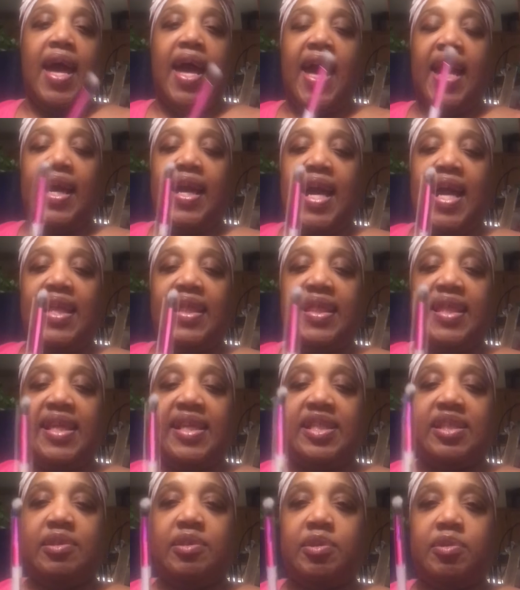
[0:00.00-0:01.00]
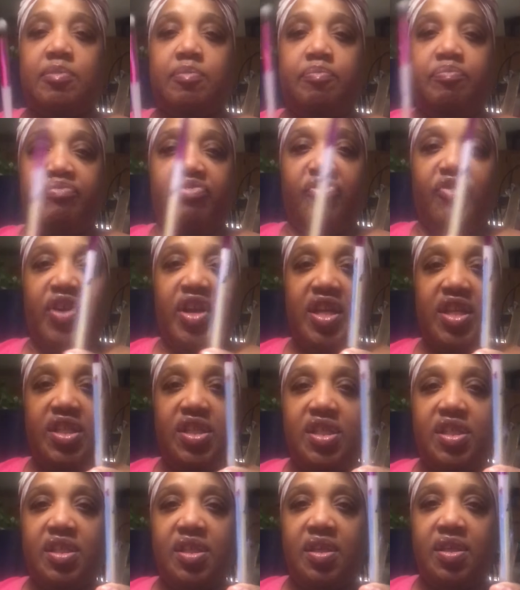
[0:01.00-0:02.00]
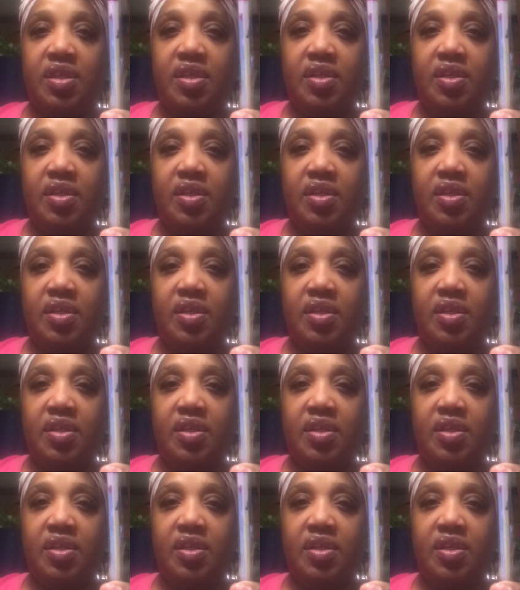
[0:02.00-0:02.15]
I got this brush.